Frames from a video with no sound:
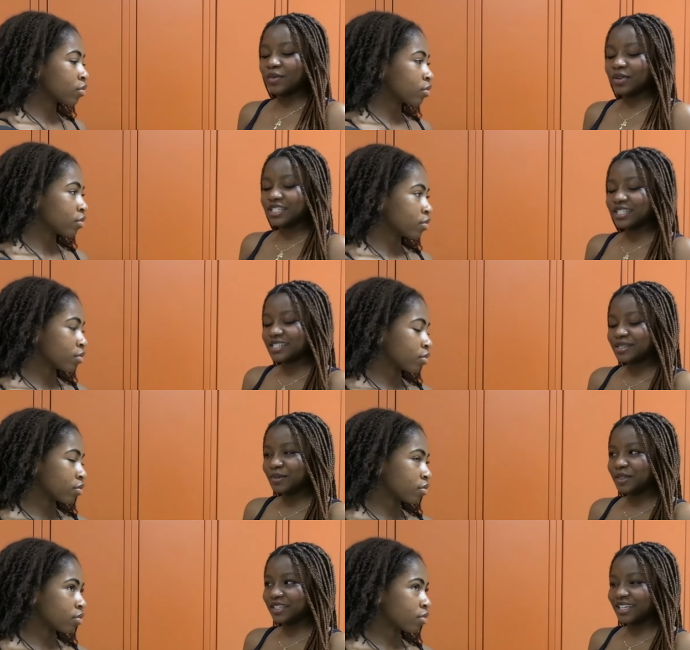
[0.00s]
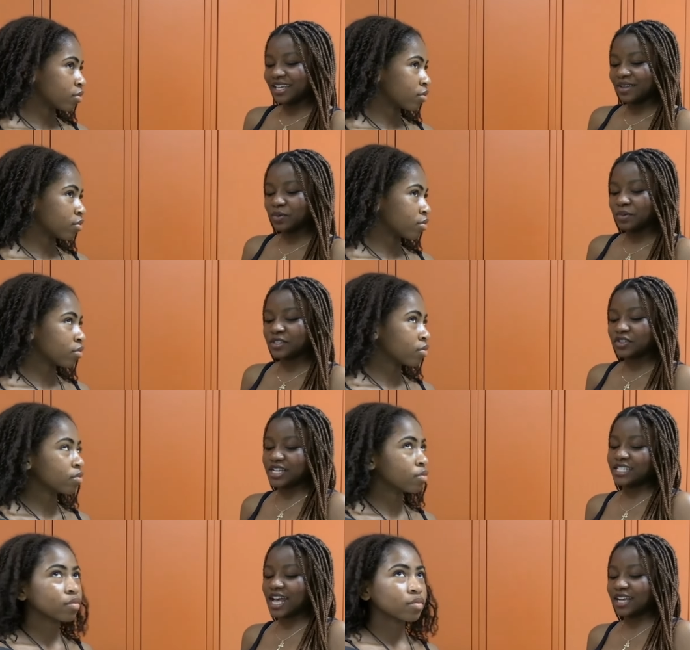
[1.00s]
Speaker 1: Yeah. disability and women's
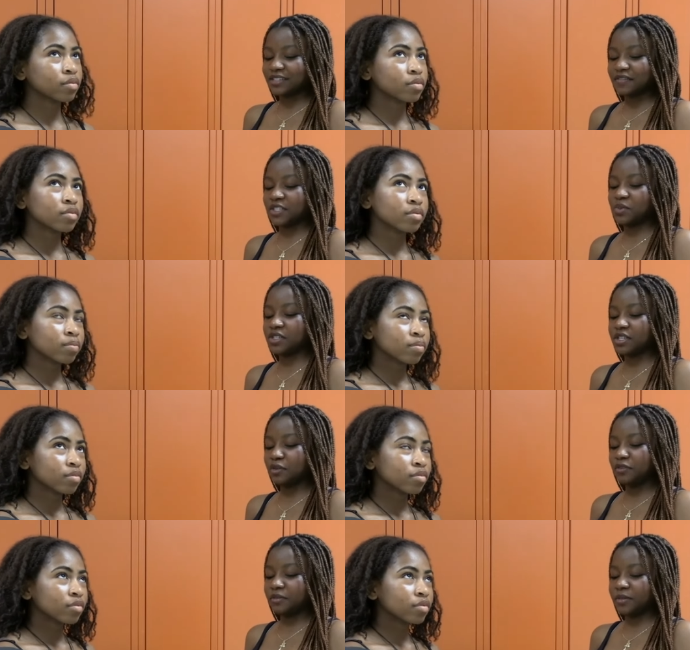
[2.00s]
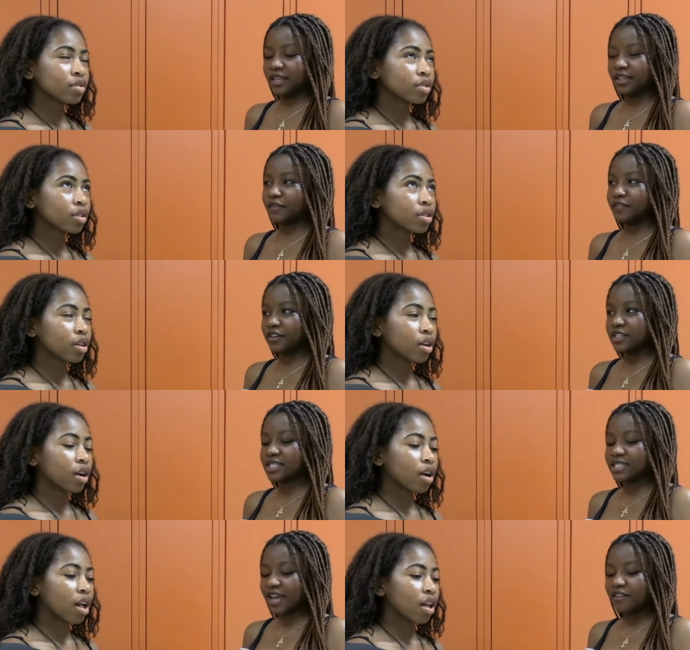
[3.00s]
rights activist was known for being the
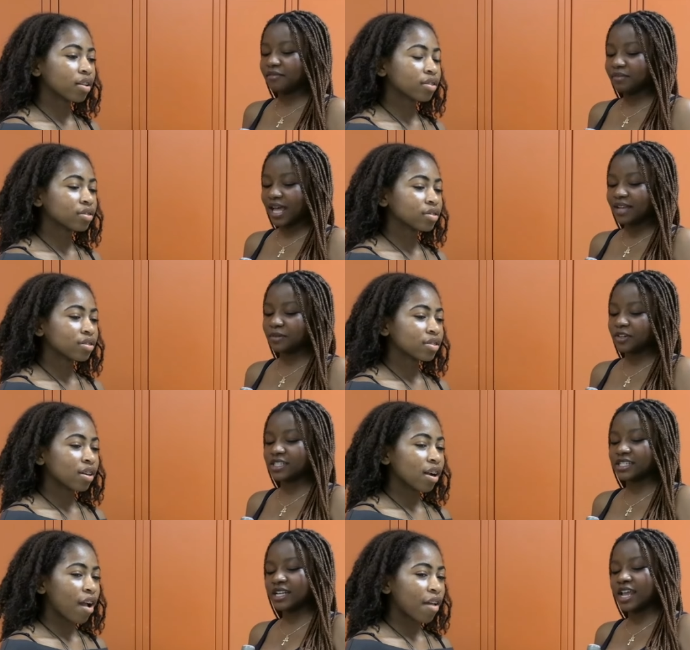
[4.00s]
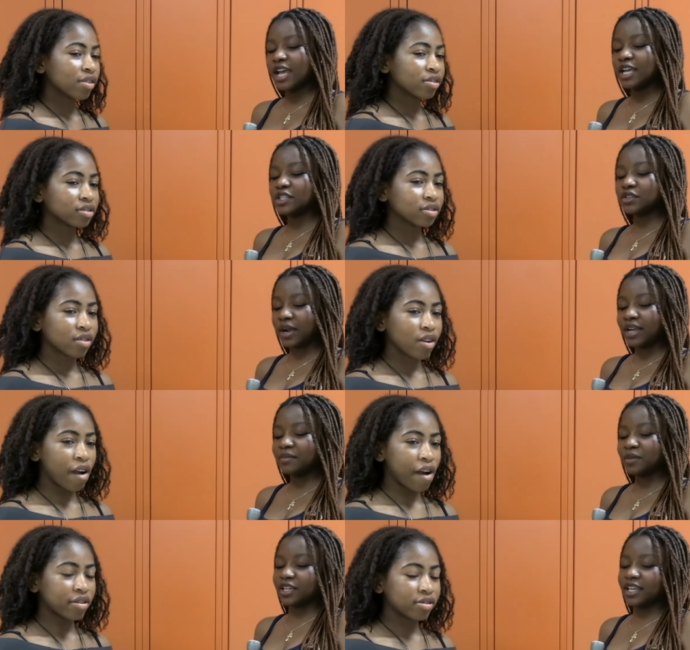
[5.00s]
first deaf-blind person to write
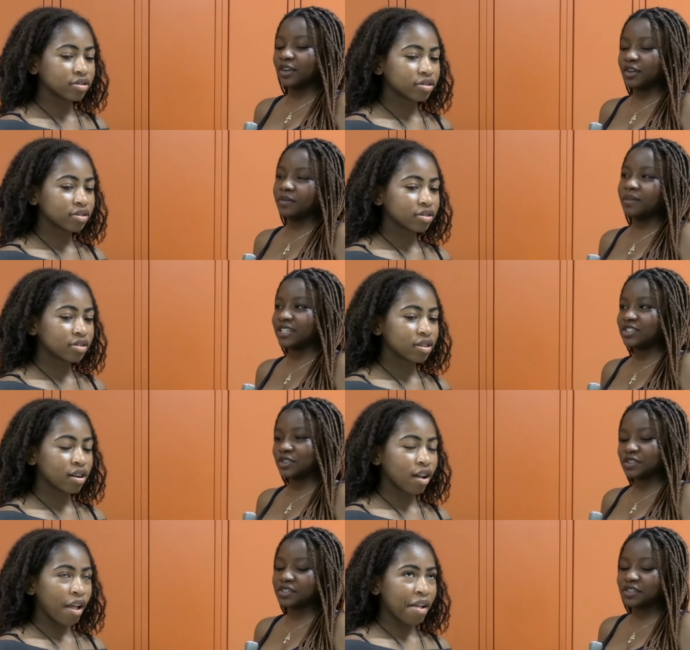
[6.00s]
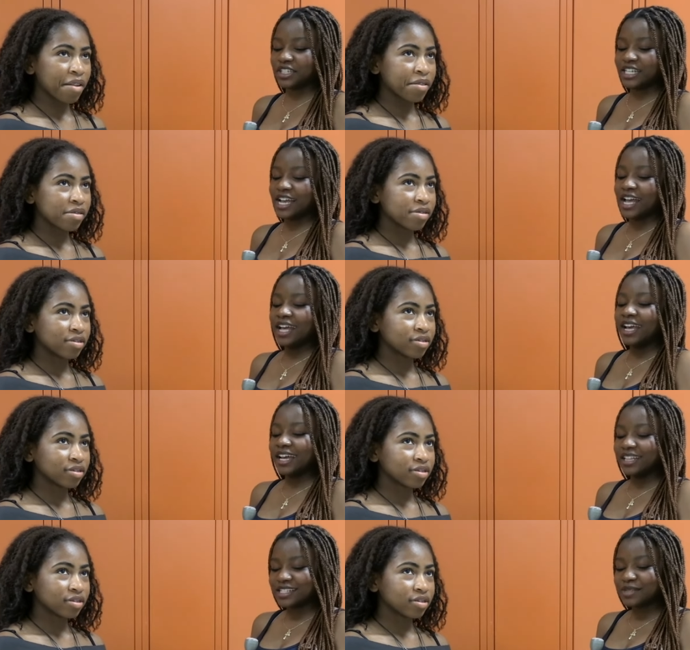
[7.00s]
a book and earn a bachelor's degree.
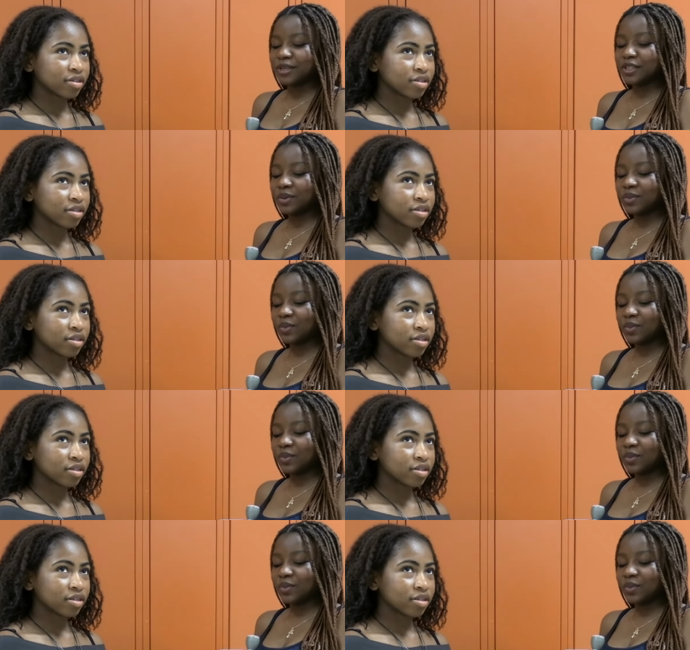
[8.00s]
Elizabeth